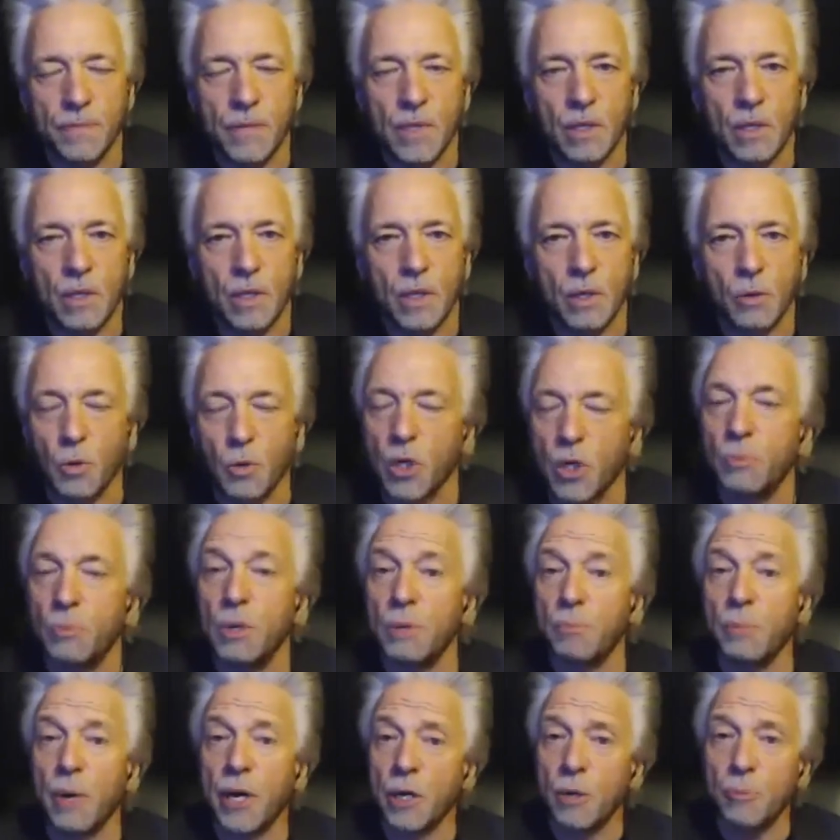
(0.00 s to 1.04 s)
We're going to be
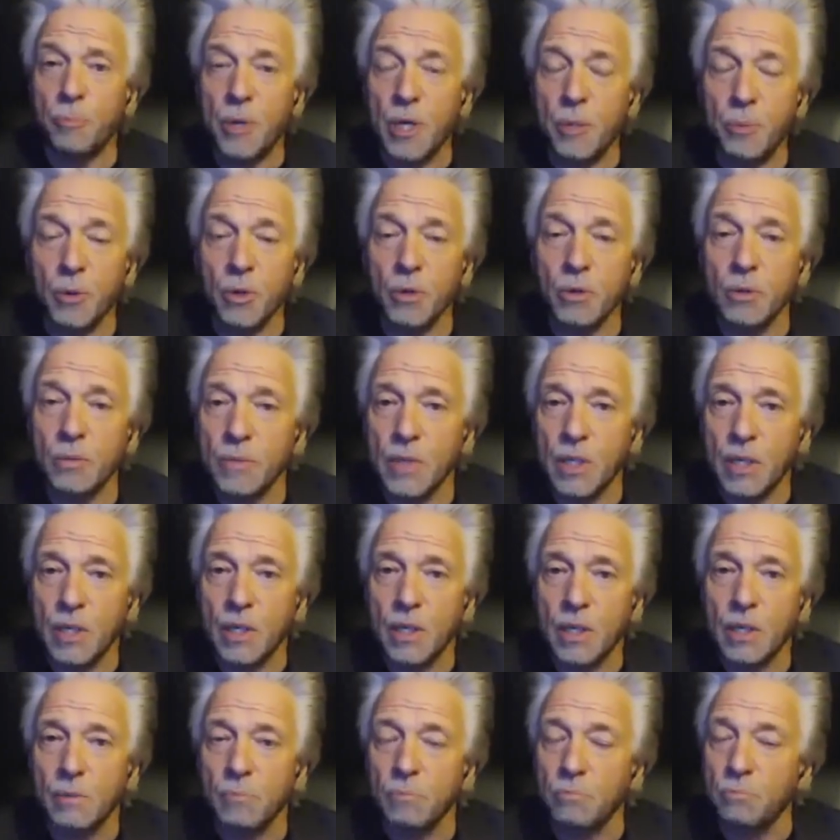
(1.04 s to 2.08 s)
better people,
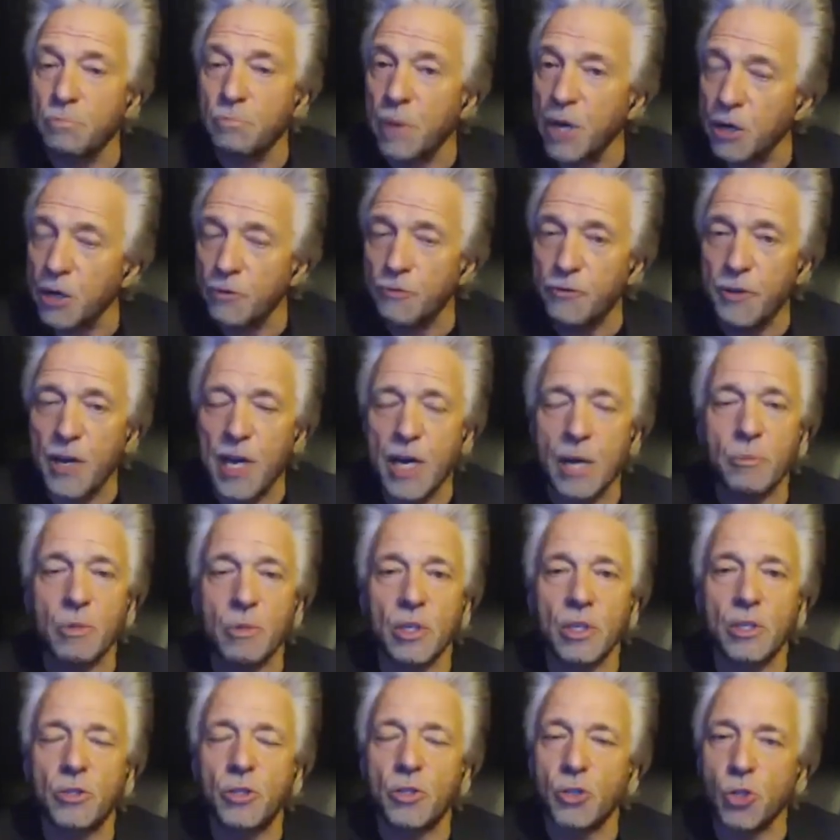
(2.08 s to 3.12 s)
better
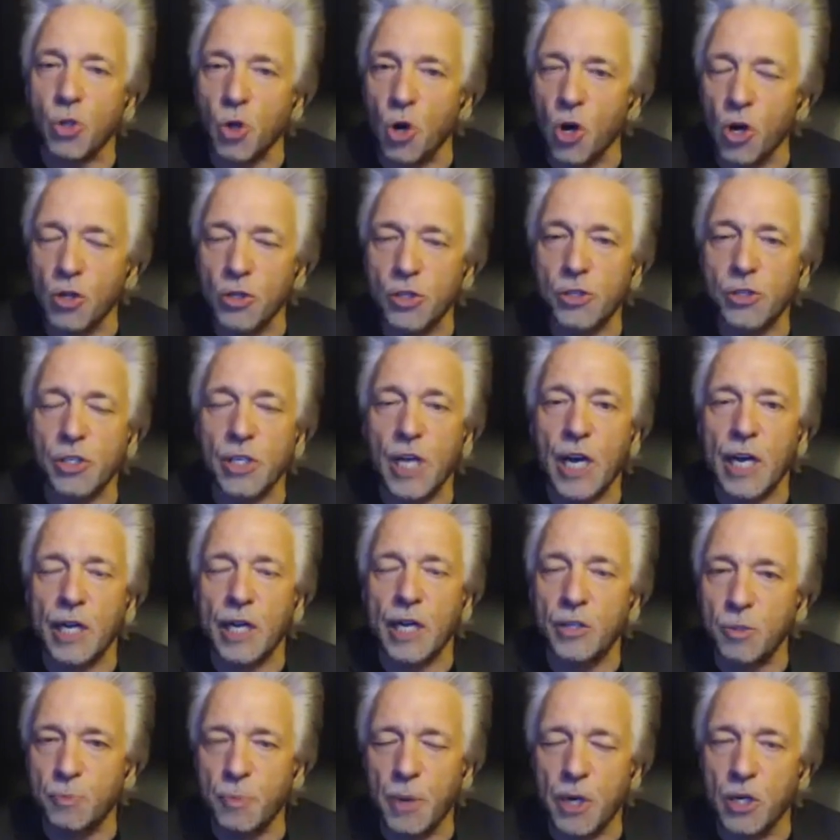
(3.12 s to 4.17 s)
families, stronger
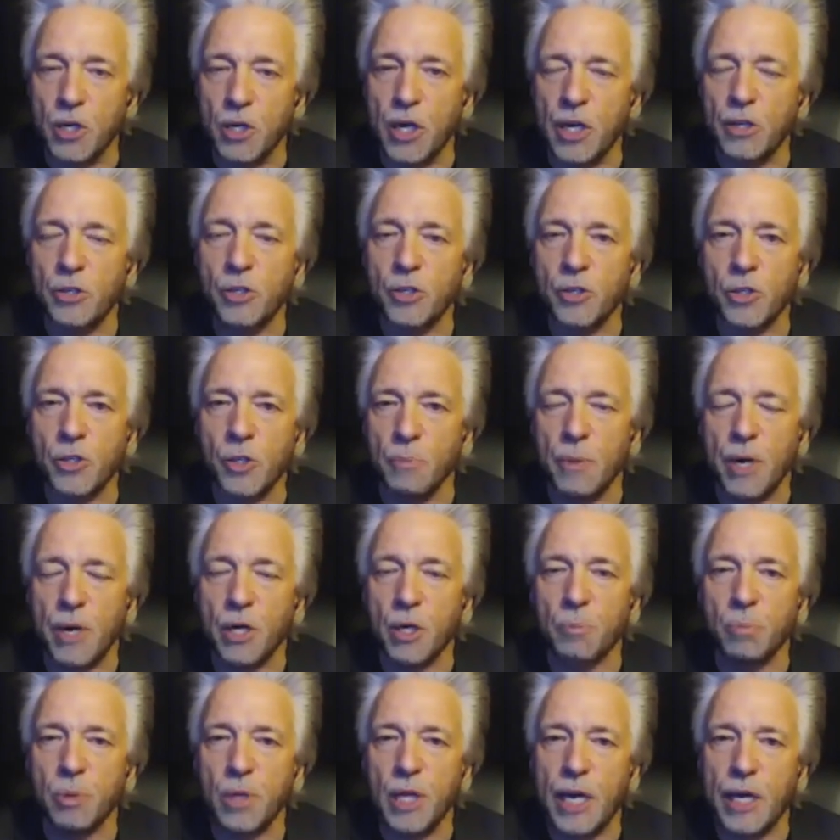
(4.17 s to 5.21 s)
societies, better nations, a better
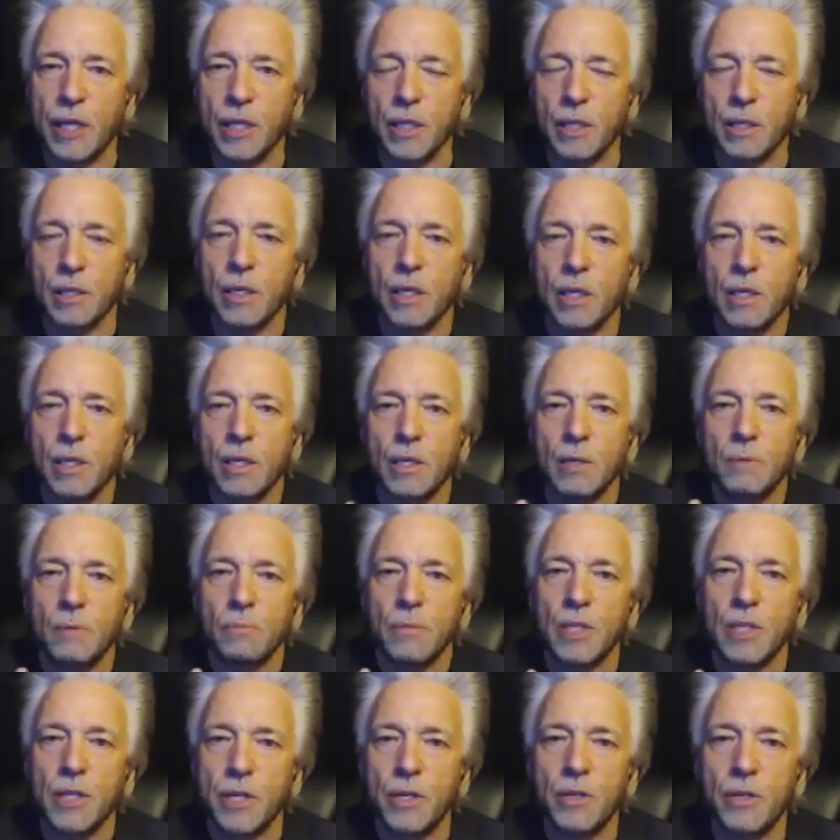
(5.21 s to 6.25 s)
planet.
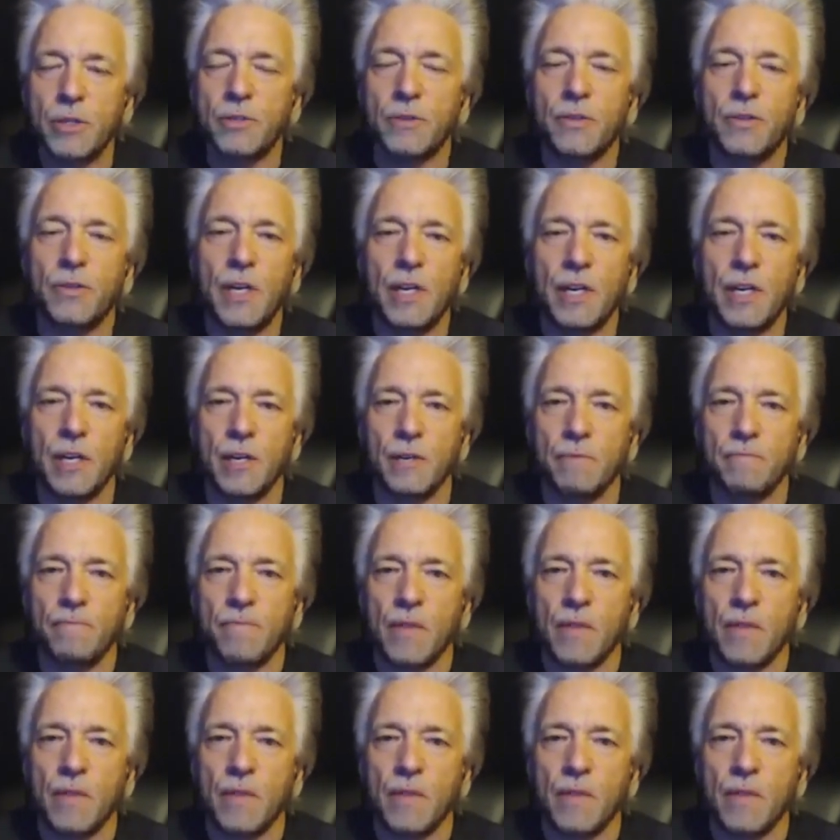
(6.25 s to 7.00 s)
But here's the thing.